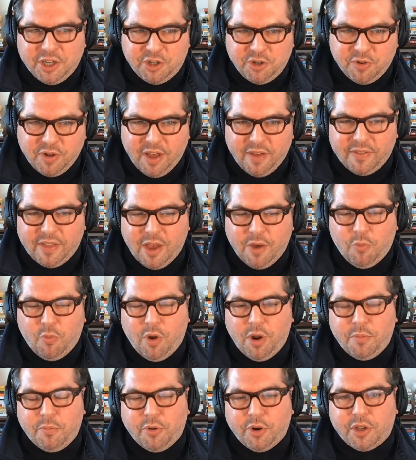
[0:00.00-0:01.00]
do have that
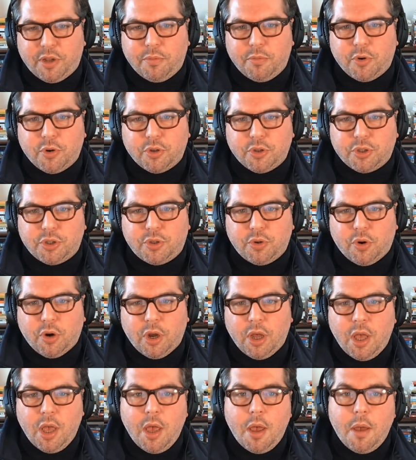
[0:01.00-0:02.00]
one brick and mortar
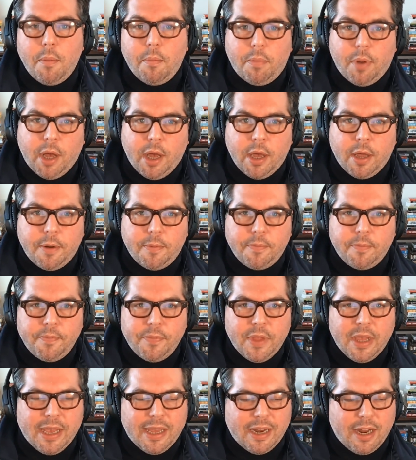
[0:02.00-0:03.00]
store. But,
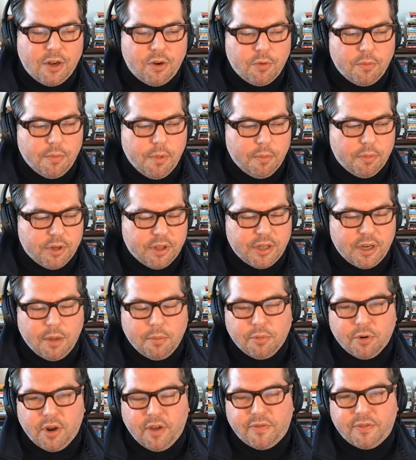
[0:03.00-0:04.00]
and I don't remember the
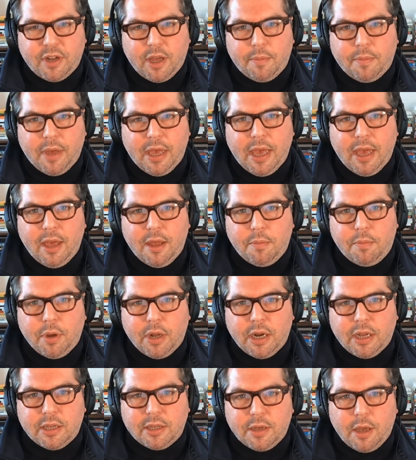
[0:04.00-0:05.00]
number off the top of my head,
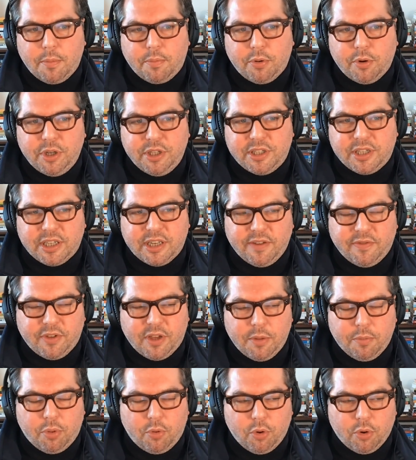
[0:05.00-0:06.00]
but a pretty
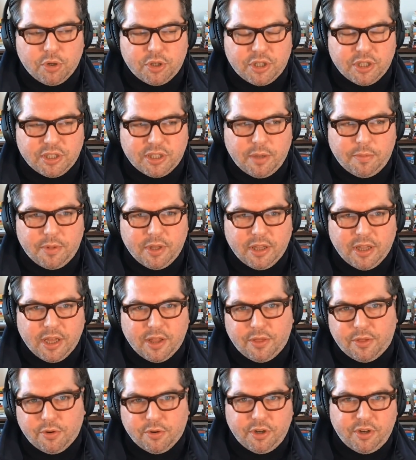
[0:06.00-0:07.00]
significant portion, something
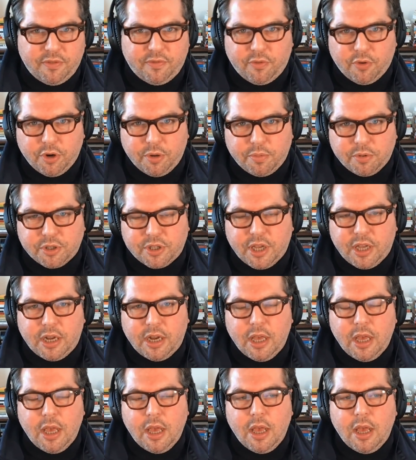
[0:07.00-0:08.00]
like 30 to
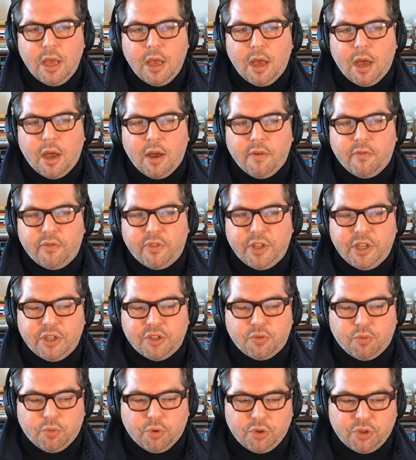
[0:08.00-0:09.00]
40% of
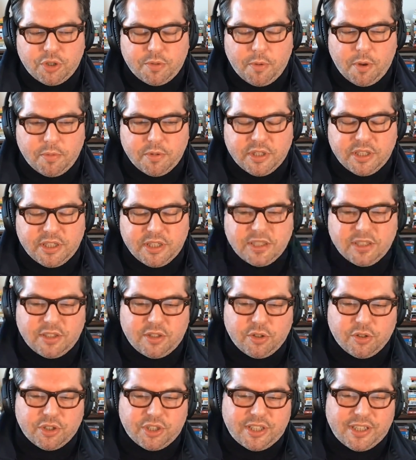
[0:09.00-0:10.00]
these rural small
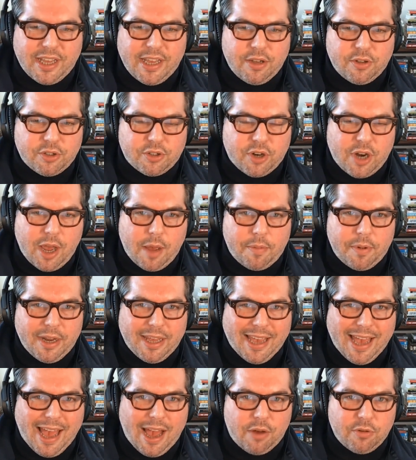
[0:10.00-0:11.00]
businesses, their sales are
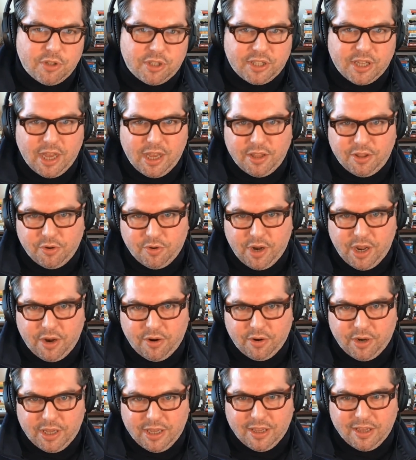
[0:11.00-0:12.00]
happening outside their
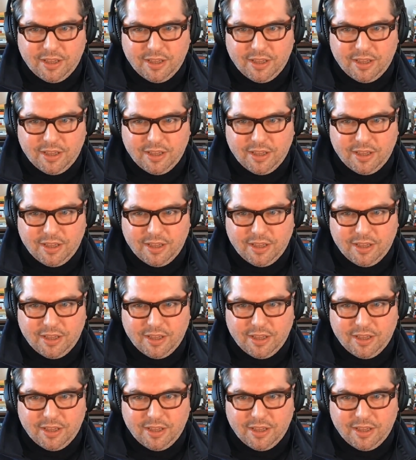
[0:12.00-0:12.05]
area.